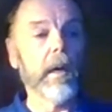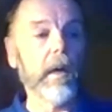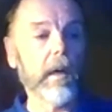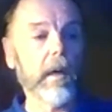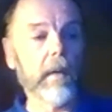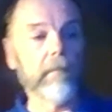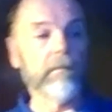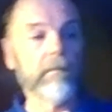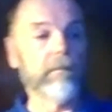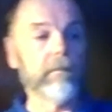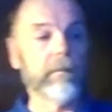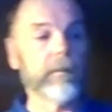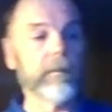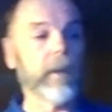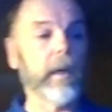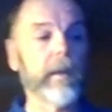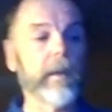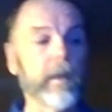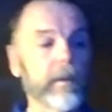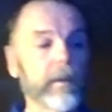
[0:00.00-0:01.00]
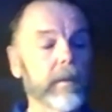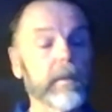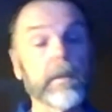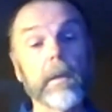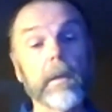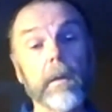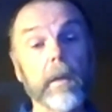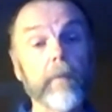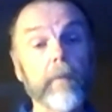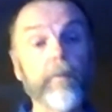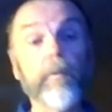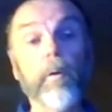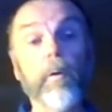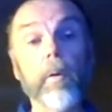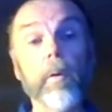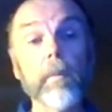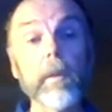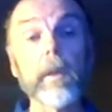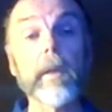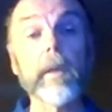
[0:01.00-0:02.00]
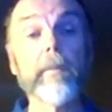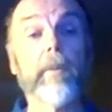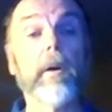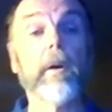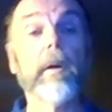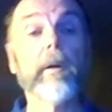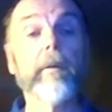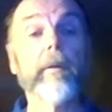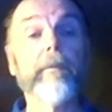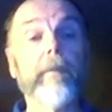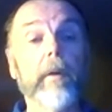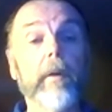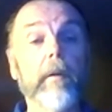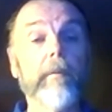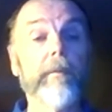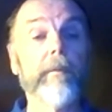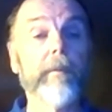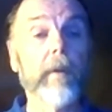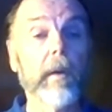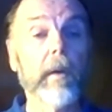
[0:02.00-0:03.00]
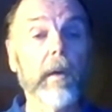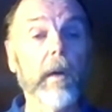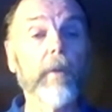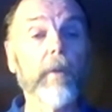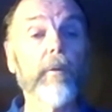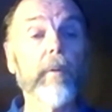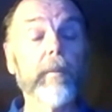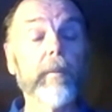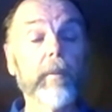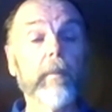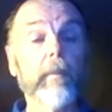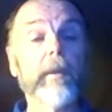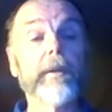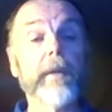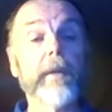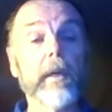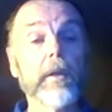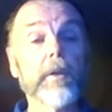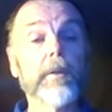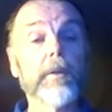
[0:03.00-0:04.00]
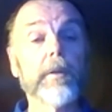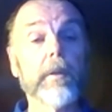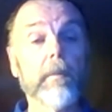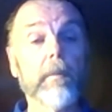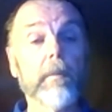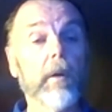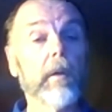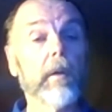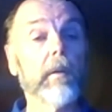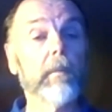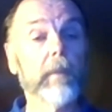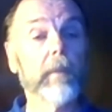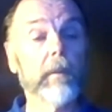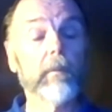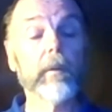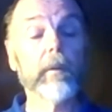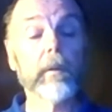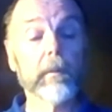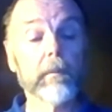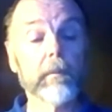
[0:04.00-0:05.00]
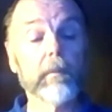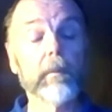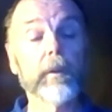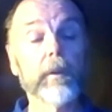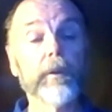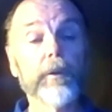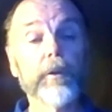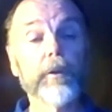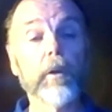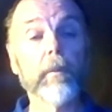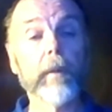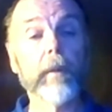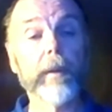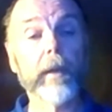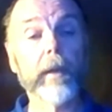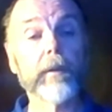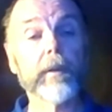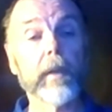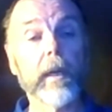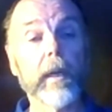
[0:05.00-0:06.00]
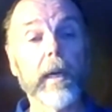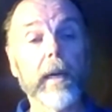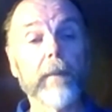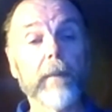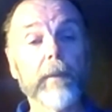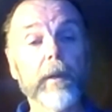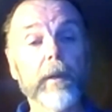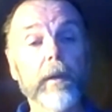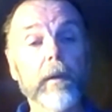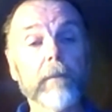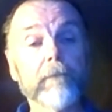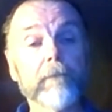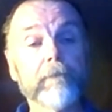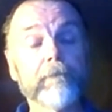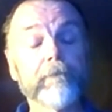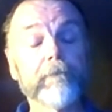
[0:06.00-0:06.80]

um, not necessarily formally part of, of uh, other implementations of the model but we're we're determined that's going to happen here